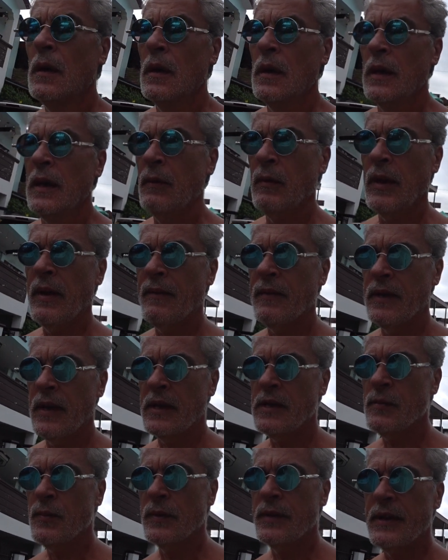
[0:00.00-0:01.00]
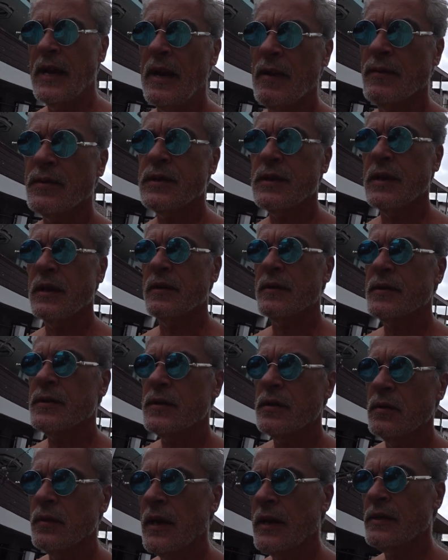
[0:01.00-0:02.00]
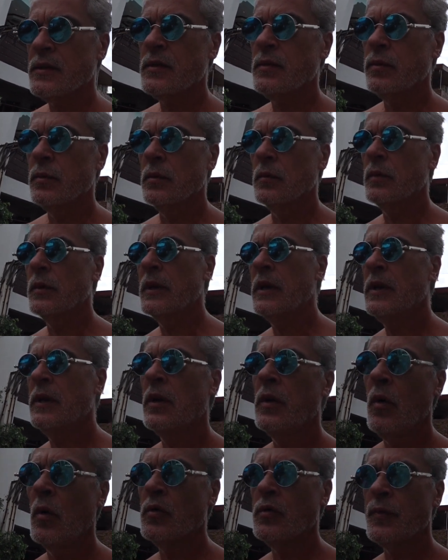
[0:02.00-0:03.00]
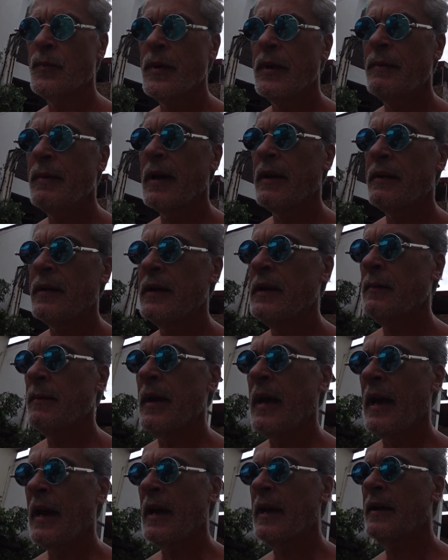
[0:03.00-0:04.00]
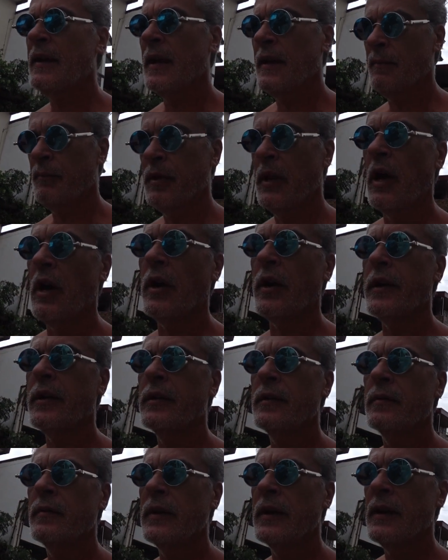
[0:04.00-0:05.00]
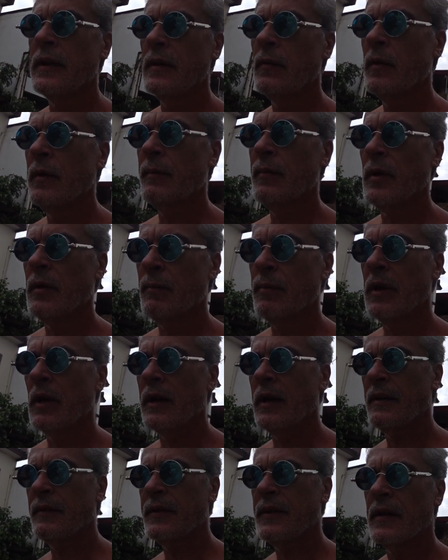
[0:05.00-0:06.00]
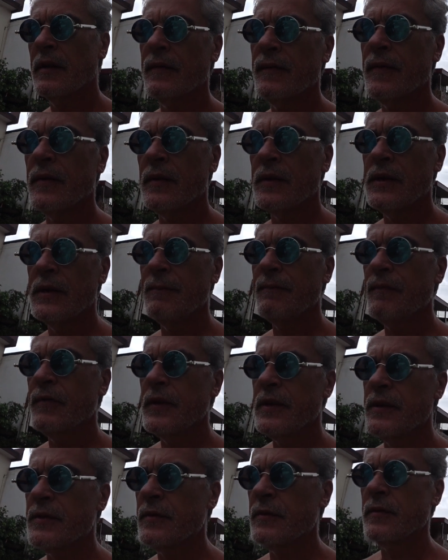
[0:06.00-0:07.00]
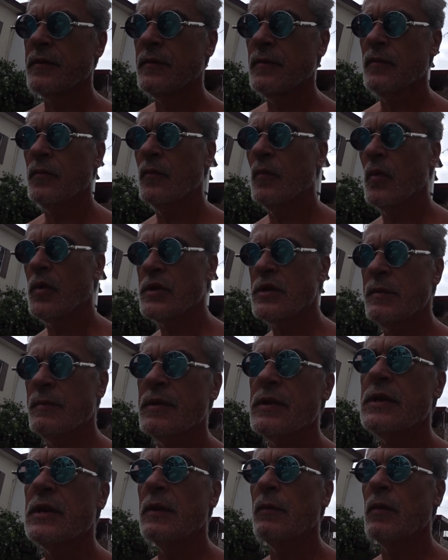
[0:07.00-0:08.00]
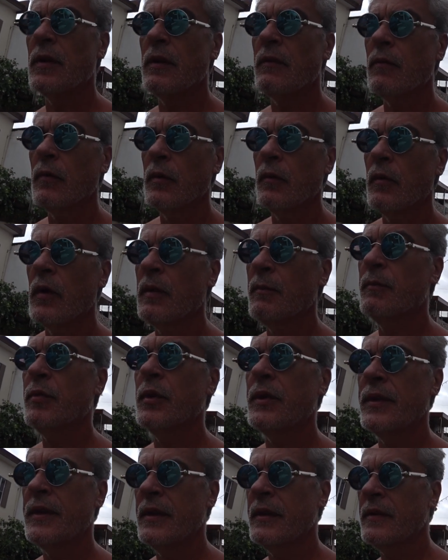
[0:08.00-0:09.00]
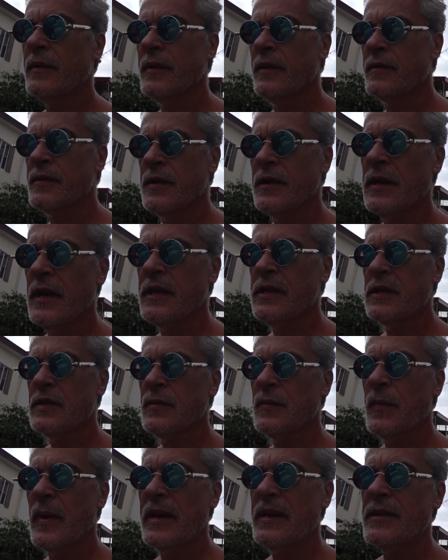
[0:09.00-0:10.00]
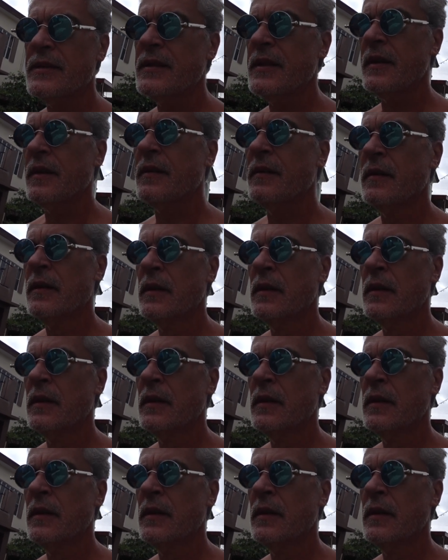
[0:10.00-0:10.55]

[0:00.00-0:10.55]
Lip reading: And we have a nice one downstairs, so that's cool. We hose bib out in the back and a plug. We put a plug out there for a deep freezer, washing machine, whatever we want to put in there. There's a nice space there.